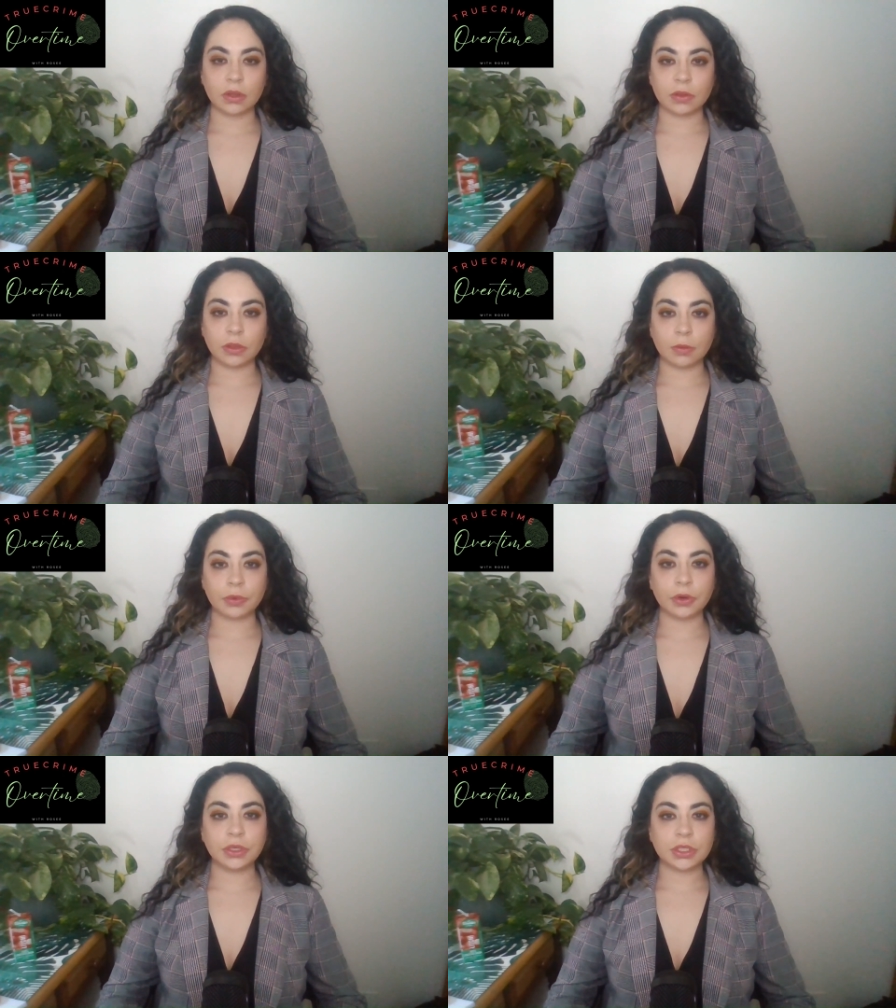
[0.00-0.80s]
The
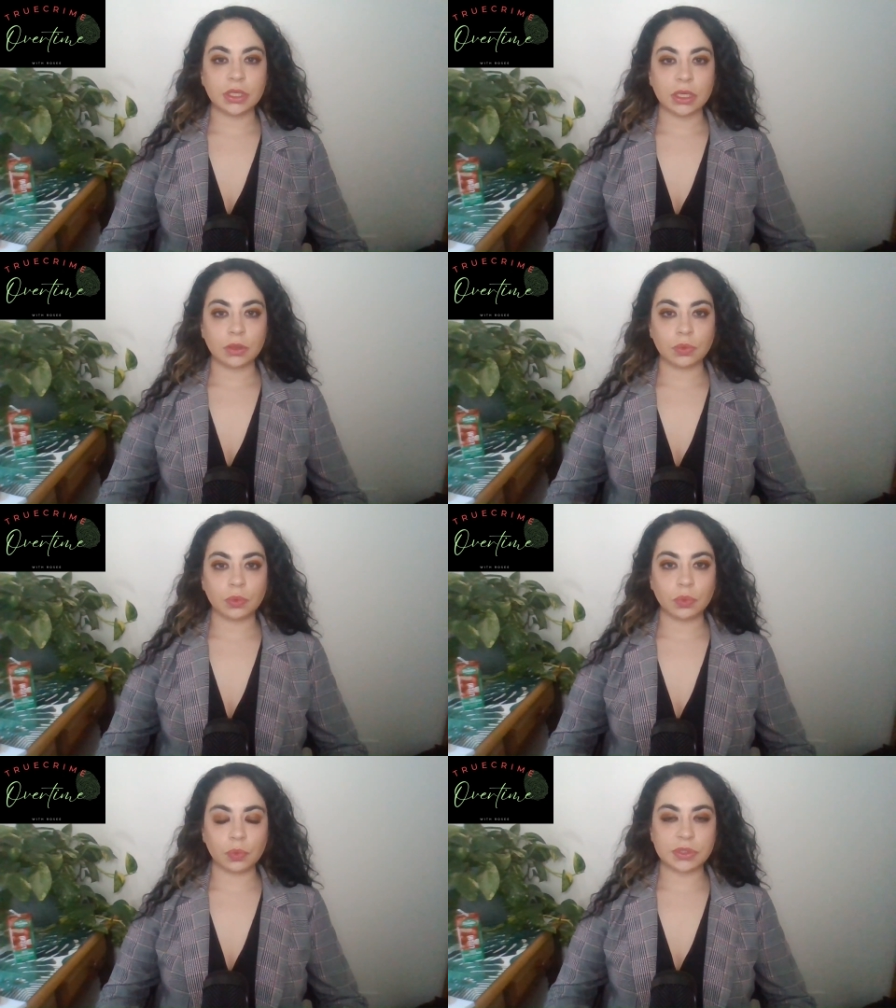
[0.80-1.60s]
approach that
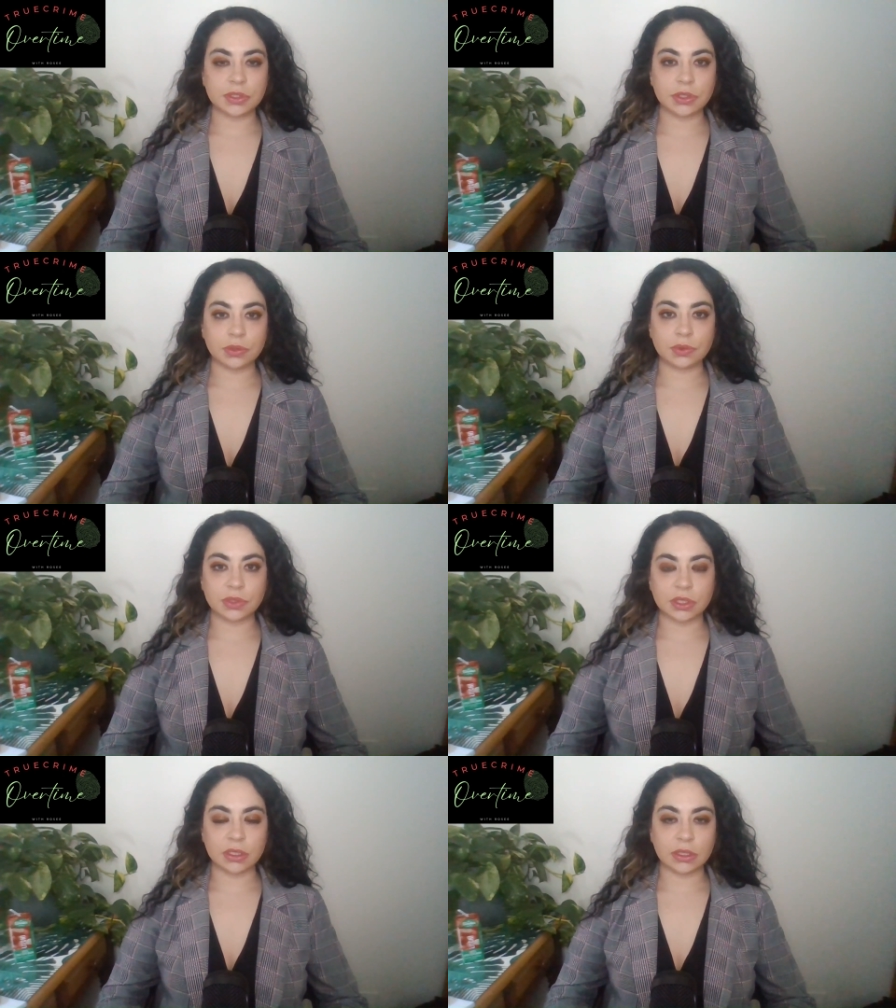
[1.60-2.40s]
was
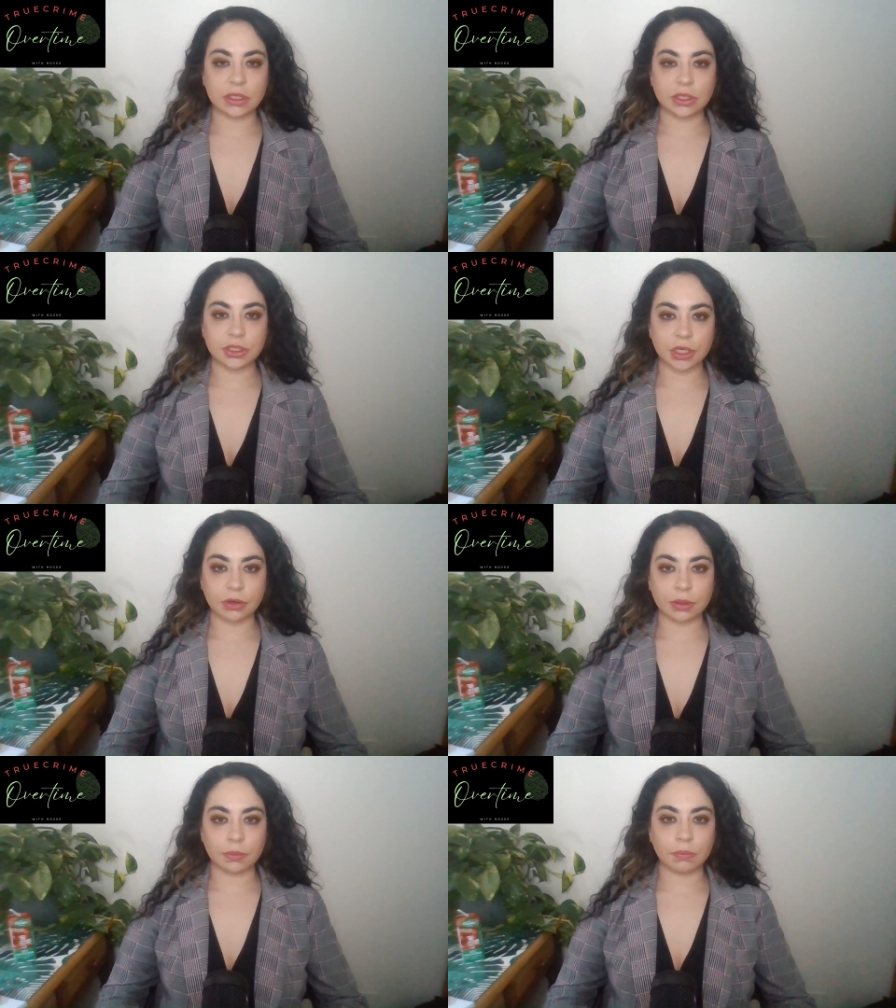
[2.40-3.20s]
used in the
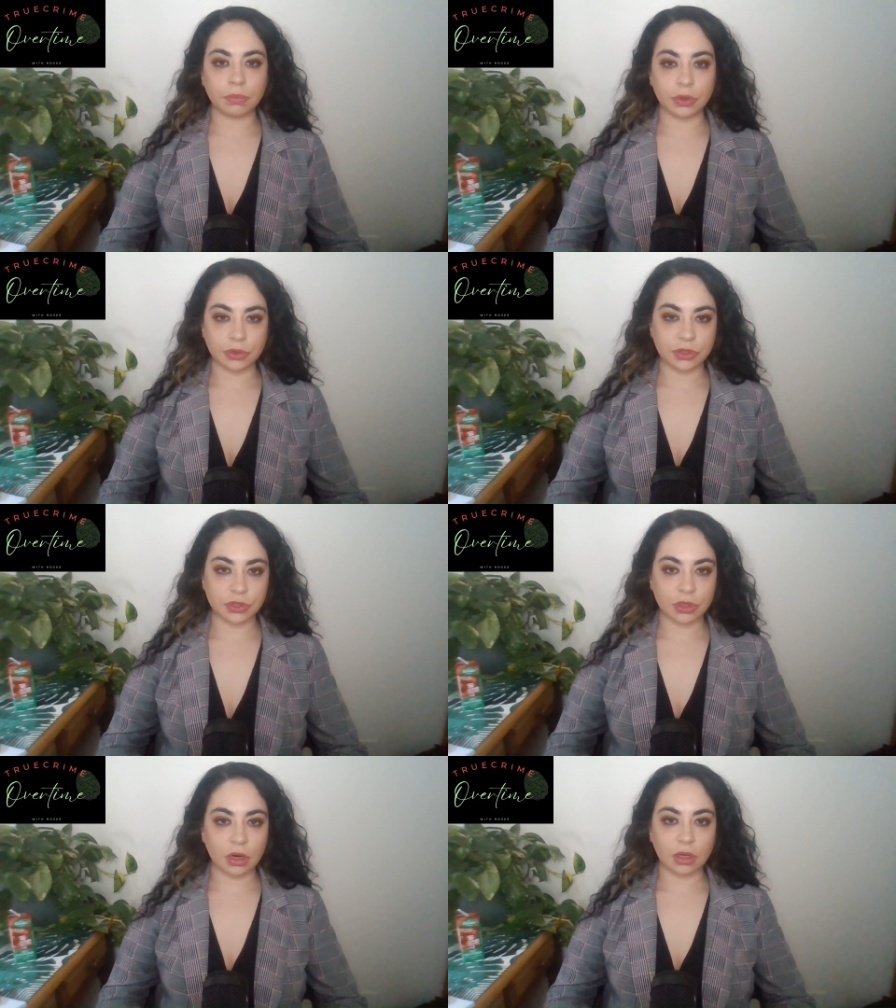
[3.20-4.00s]
Jerry Burns
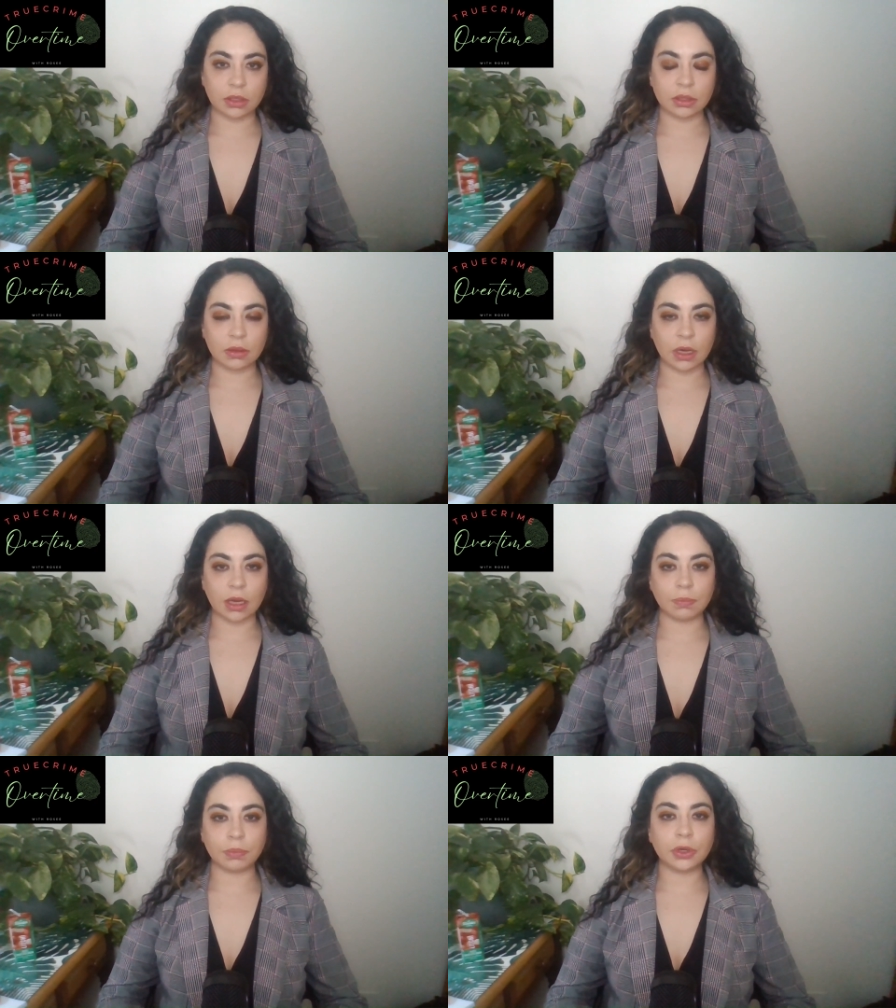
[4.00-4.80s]
trial,
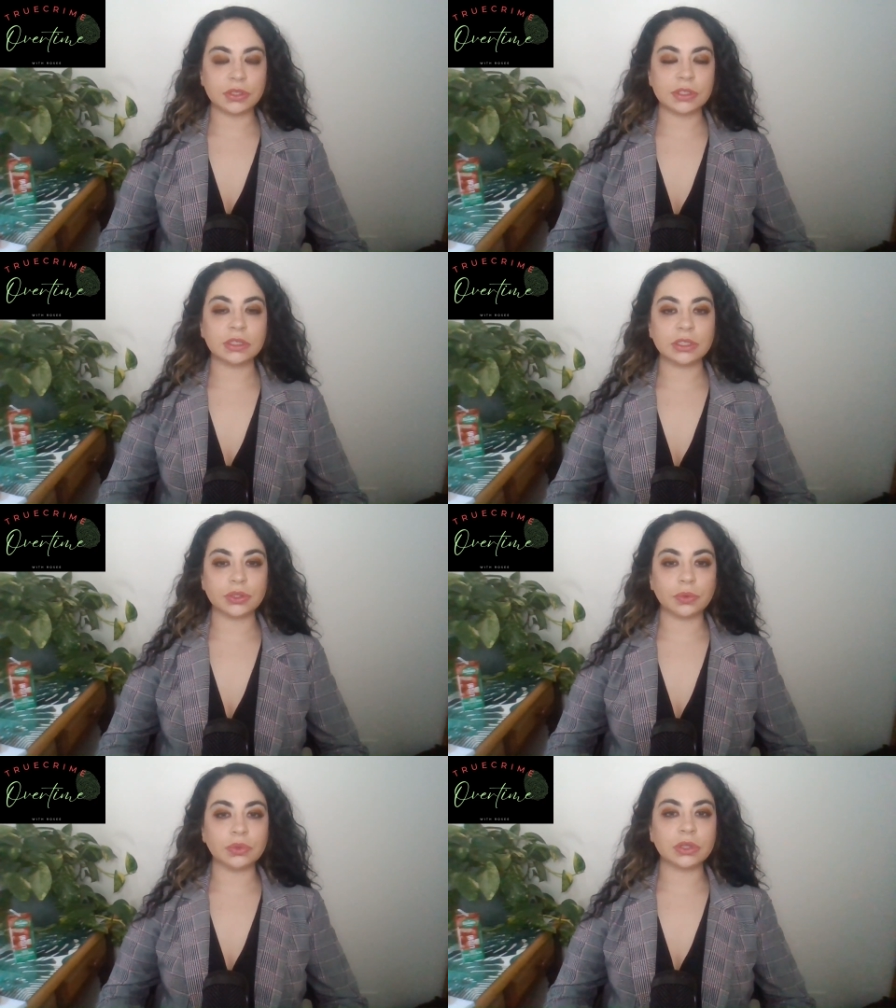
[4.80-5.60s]
I personally
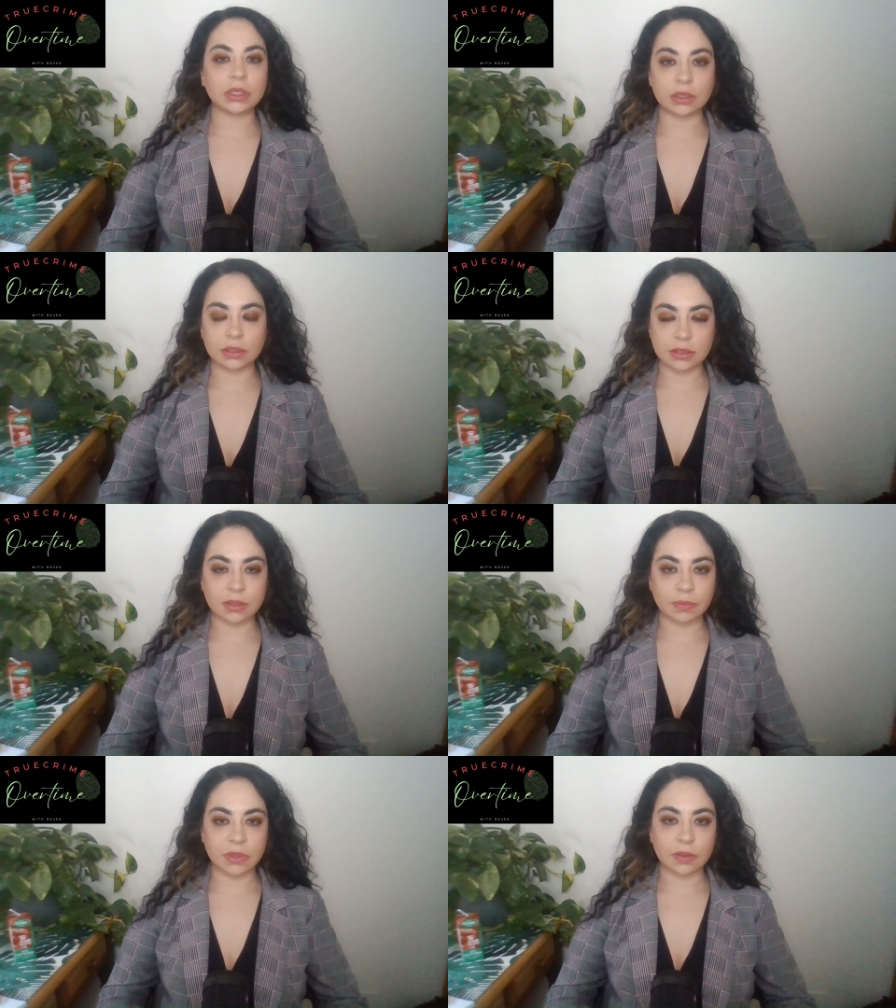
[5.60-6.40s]
don't think is
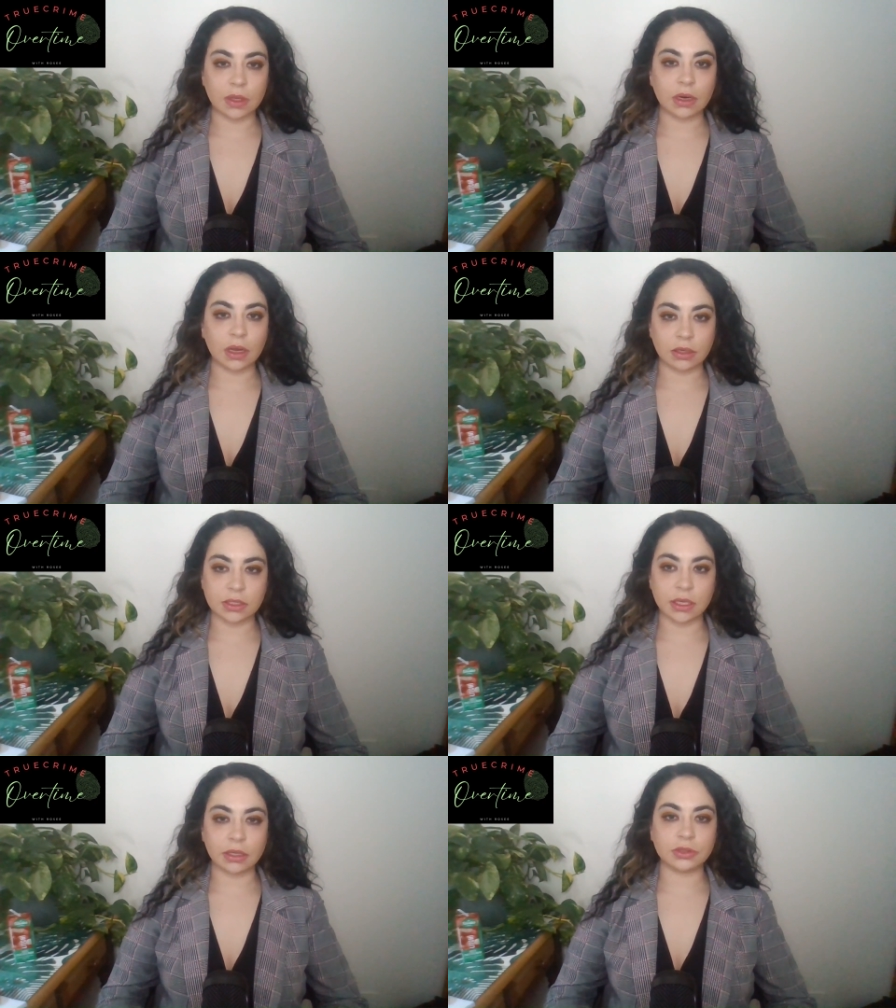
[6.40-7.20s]
something that Ann
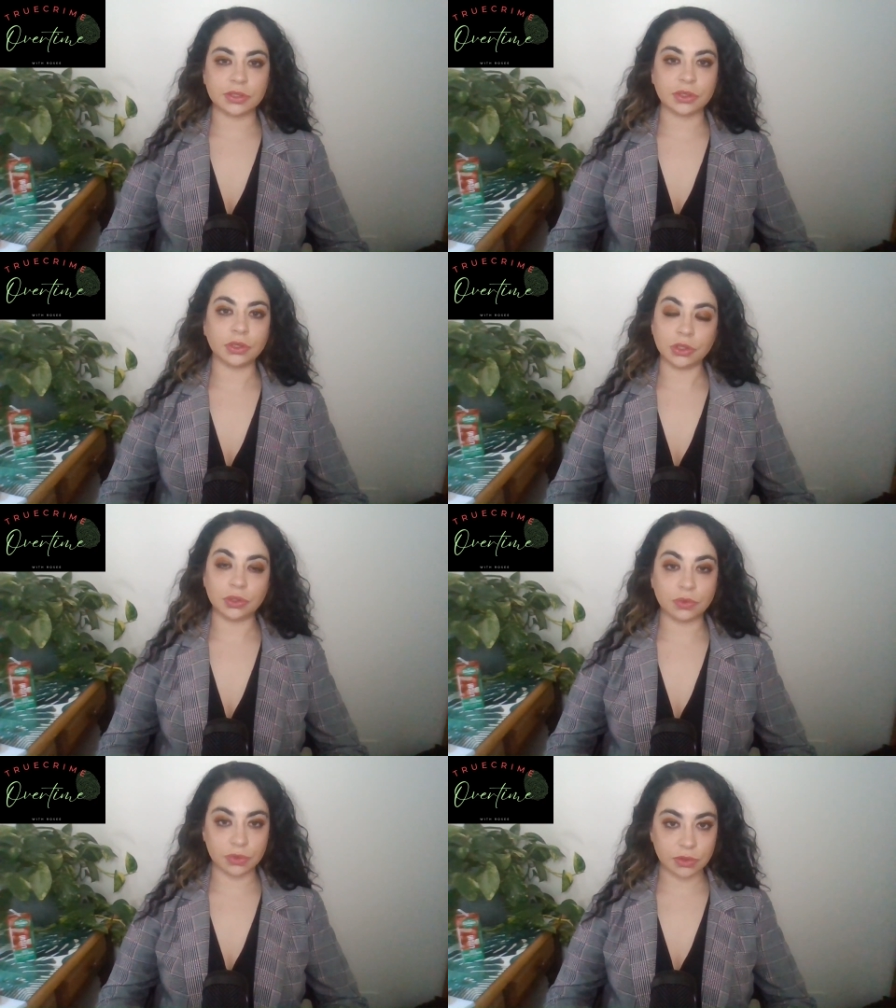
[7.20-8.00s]
Taylor is going to
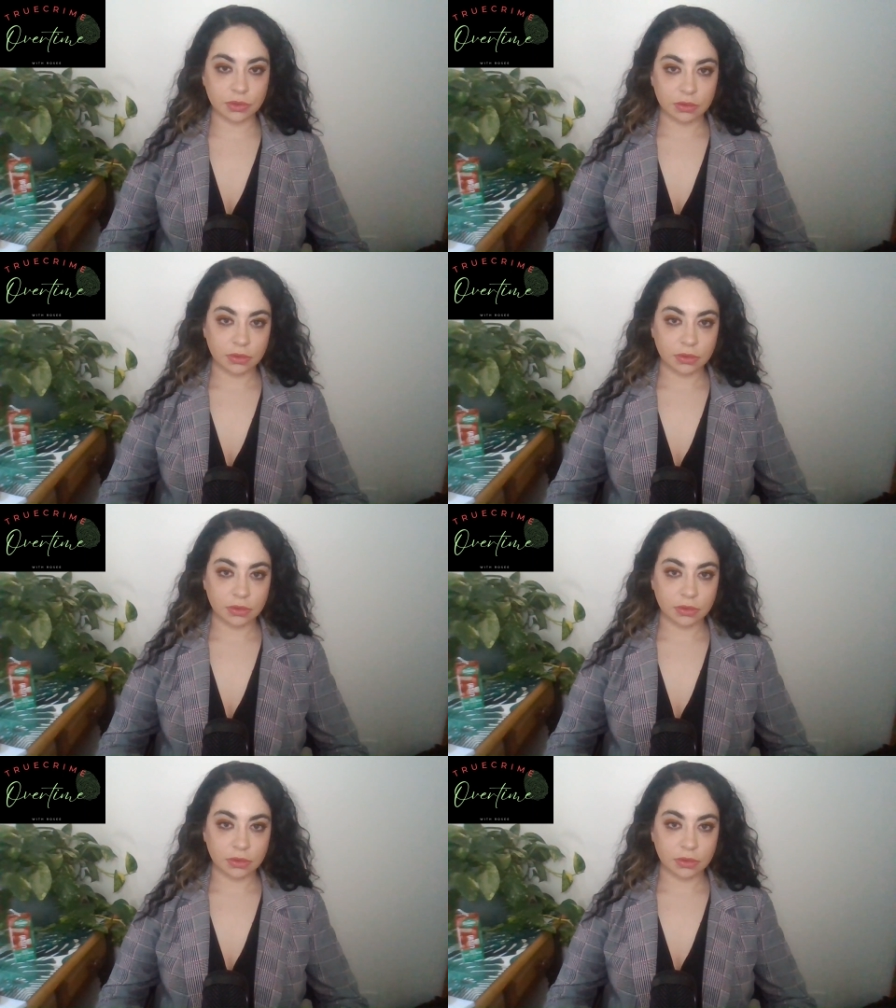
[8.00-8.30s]
use.